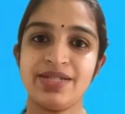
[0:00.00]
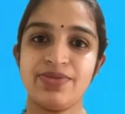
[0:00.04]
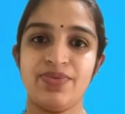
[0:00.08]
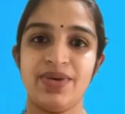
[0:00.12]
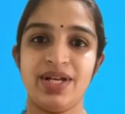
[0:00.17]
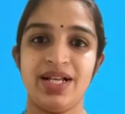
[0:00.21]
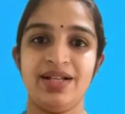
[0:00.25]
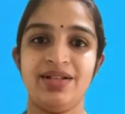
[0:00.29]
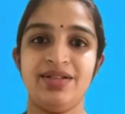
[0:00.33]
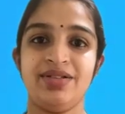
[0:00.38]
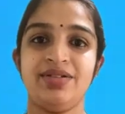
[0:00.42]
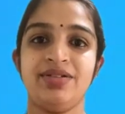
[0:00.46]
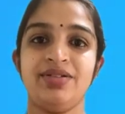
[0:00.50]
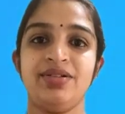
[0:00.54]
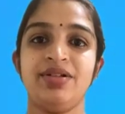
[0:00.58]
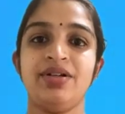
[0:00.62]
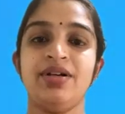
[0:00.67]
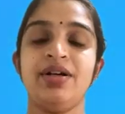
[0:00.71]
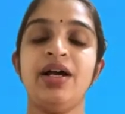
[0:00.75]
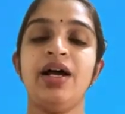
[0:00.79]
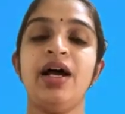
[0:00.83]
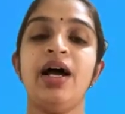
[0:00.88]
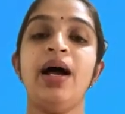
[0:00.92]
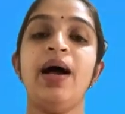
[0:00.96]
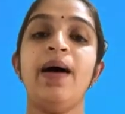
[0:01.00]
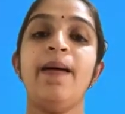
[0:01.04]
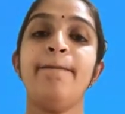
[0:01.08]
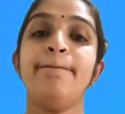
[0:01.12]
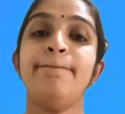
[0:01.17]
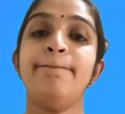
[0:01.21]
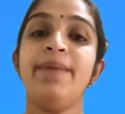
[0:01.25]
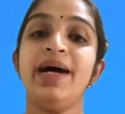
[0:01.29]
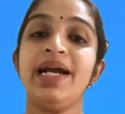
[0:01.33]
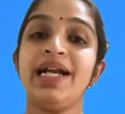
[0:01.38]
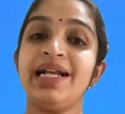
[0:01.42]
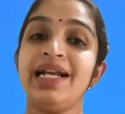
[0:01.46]
well.
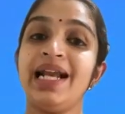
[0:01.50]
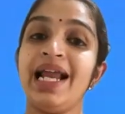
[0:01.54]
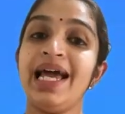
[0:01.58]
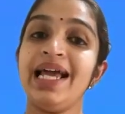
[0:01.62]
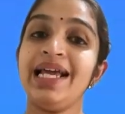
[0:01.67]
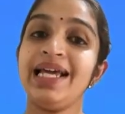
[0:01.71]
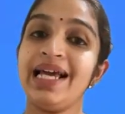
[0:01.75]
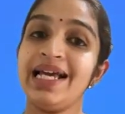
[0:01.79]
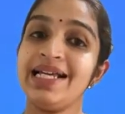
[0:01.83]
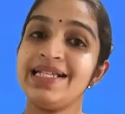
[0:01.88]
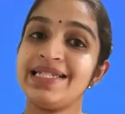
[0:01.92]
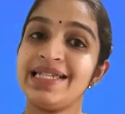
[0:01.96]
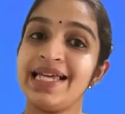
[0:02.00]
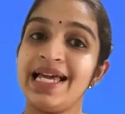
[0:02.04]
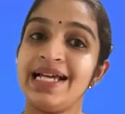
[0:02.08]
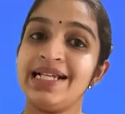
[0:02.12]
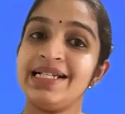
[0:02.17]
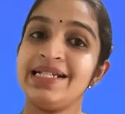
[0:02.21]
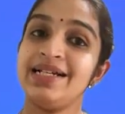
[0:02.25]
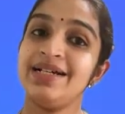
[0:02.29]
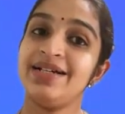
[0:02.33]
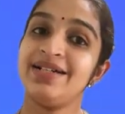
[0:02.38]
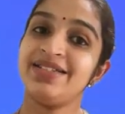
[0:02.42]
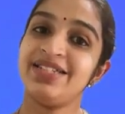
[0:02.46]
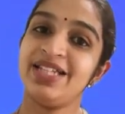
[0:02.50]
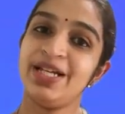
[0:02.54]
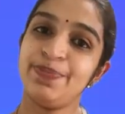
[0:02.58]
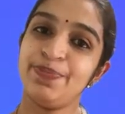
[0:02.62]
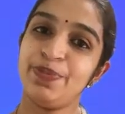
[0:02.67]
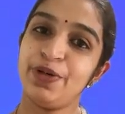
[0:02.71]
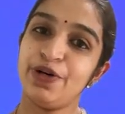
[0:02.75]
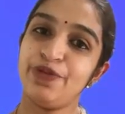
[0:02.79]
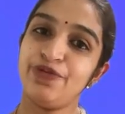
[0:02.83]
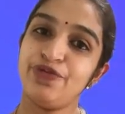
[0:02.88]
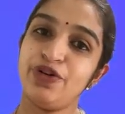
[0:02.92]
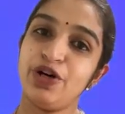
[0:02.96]
But like I said, they
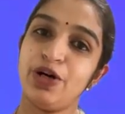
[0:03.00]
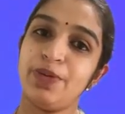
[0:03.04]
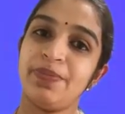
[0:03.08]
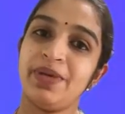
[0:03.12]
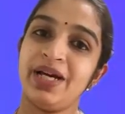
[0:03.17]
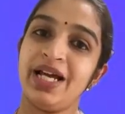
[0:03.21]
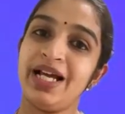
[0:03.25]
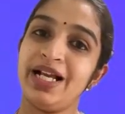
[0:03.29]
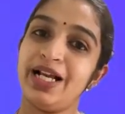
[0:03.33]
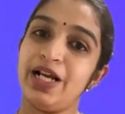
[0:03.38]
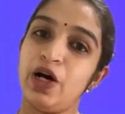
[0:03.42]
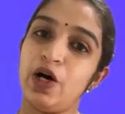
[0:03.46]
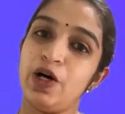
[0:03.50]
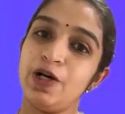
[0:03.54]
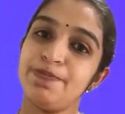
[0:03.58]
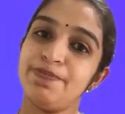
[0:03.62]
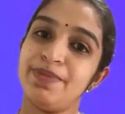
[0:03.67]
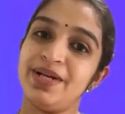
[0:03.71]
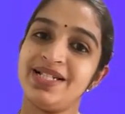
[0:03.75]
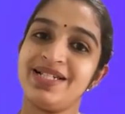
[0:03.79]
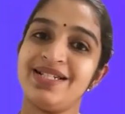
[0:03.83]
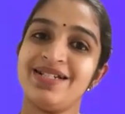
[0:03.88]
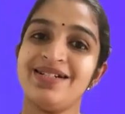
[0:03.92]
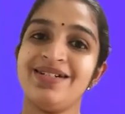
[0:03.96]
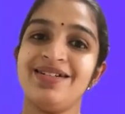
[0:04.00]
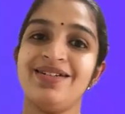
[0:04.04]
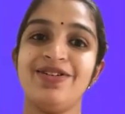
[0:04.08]
perform a lot better